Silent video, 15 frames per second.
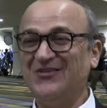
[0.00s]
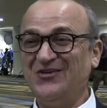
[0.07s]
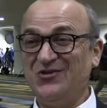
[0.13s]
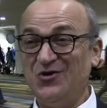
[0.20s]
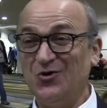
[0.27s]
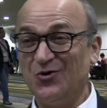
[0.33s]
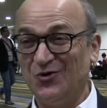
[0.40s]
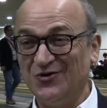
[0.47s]

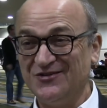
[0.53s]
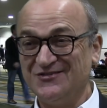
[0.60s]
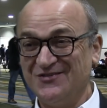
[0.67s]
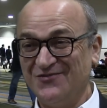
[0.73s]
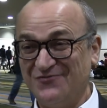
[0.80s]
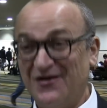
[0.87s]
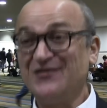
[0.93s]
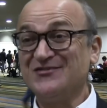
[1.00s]
cured
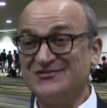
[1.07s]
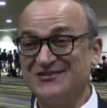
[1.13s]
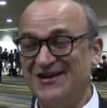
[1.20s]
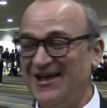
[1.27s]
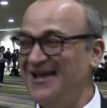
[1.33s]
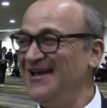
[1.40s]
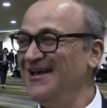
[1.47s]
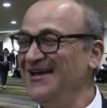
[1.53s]

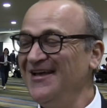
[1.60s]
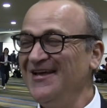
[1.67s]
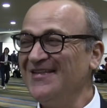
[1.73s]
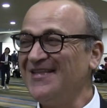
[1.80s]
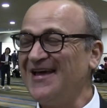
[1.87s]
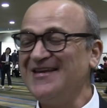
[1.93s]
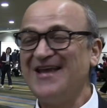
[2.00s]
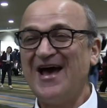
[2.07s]
functionally,
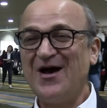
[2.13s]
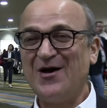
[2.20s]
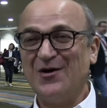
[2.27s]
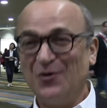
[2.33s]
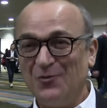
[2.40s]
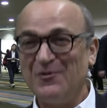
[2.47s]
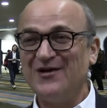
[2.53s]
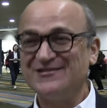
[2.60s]
they
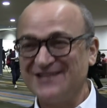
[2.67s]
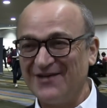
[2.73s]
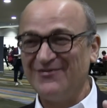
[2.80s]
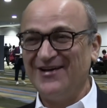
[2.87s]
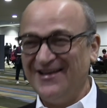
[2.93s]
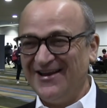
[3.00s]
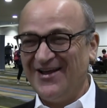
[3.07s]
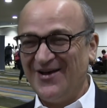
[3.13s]
now almost
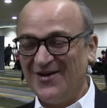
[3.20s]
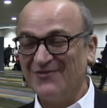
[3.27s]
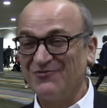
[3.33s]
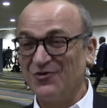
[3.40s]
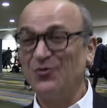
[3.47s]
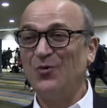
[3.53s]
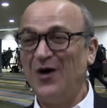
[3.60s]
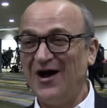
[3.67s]
have, you know,
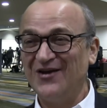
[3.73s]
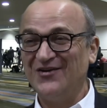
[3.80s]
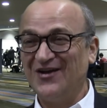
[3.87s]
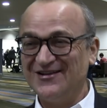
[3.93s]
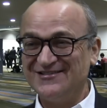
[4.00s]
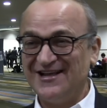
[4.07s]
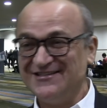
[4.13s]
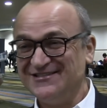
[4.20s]
for a while an
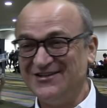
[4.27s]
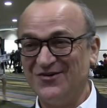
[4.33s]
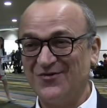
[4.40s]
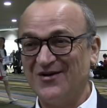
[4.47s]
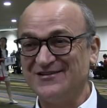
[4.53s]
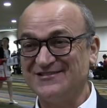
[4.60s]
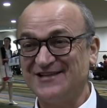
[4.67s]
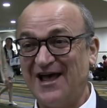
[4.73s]
identity
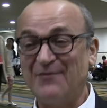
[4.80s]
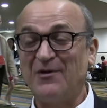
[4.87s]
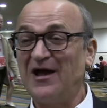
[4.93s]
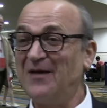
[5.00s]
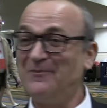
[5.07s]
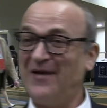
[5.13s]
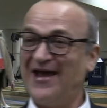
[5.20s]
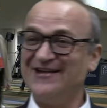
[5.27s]
crisis. Am
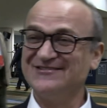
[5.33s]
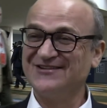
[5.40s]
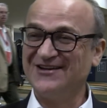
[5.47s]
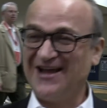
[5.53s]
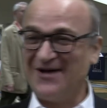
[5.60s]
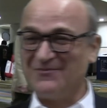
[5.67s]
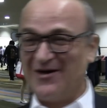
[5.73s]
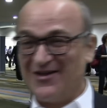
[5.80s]
I a
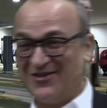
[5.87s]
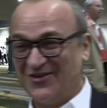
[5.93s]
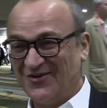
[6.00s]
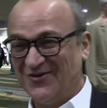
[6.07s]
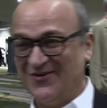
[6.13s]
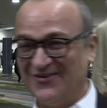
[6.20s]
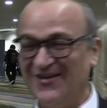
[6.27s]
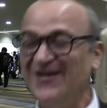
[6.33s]
patient? Am I
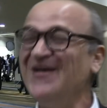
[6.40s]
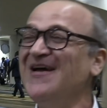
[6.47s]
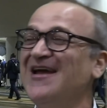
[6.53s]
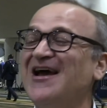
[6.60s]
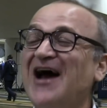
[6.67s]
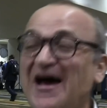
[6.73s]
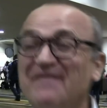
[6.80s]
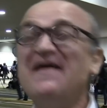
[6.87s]
cured?
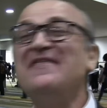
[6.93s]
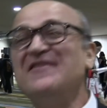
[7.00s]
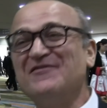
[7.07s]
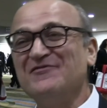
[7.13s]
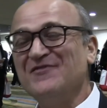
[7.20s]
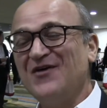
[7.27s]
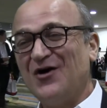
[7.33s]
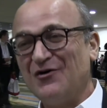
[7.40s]
Yeah, and then
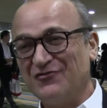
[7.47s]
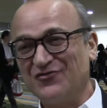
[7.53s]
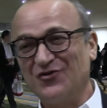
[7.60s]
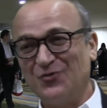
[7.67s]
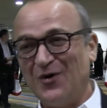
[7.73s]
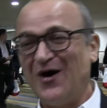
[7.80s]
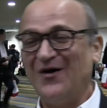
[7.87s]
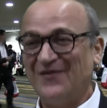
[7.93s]
the,
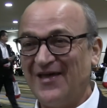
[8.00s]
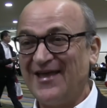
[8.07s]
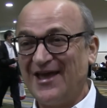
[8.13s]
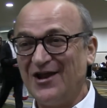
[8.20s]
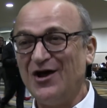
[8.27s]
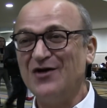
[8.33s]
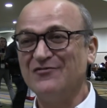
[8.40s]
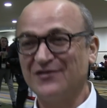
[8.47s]
after a while they
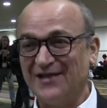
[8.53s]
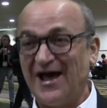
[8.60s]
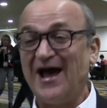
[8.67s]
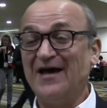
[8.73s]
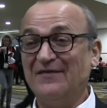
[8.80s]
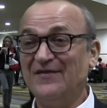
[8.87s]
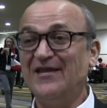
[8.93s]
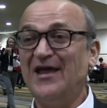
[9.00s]
get over
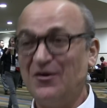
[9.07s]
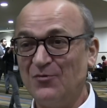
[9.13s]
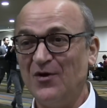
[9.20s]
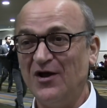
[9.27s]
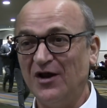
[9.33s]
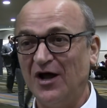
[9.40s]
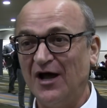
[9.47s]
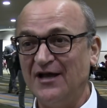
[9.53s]
that and then they
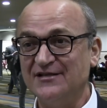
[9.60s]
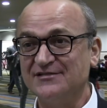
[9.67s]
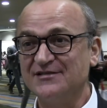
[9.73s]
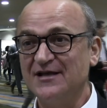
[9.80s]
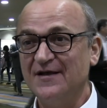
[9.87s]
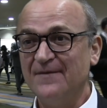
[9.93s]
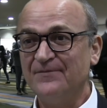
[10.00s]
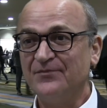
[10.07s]

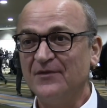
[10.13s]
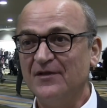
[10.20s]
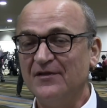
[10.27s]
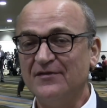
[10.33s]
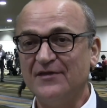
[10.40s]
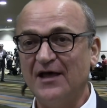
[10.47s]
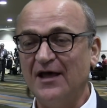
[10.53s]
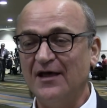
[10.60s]
realize
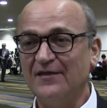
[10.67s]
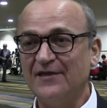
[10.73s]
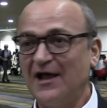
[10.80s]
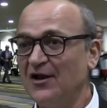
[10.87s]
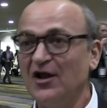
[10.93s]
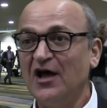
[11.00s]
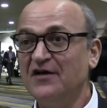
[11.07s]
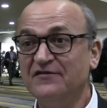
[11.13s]
that
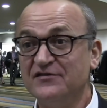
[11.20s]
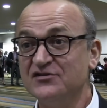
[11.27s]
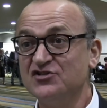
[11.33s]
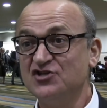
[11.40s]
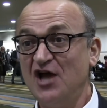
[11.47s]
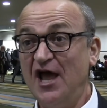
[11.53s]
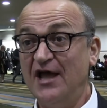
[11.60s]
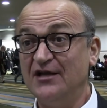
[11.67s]
their life has
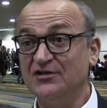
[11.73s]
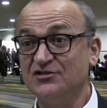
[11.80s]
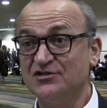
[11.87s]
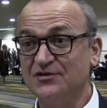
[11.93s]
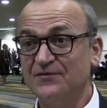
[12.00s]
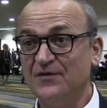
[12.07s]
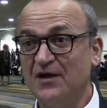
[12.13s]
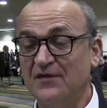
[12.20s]

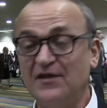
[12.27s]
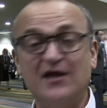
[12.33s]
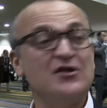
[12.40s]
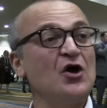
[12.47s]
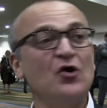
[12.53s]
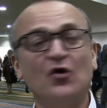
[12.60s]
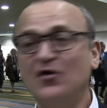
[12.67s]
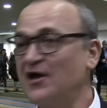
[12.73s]
changed and they
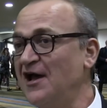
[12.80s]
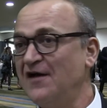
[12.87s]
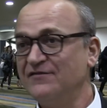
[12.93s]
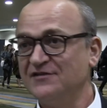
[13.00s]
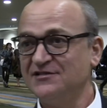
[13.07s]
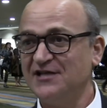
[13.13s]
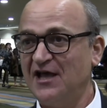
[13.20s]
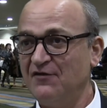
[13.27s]
no longer
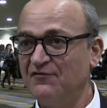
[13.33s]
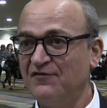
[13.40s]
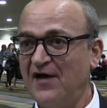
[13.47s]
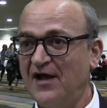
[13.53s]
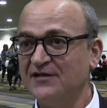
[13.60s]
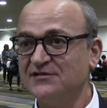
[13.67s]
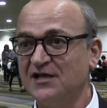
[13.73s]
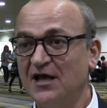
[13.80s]
have to take
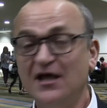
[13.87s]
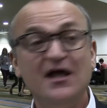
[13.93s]
factor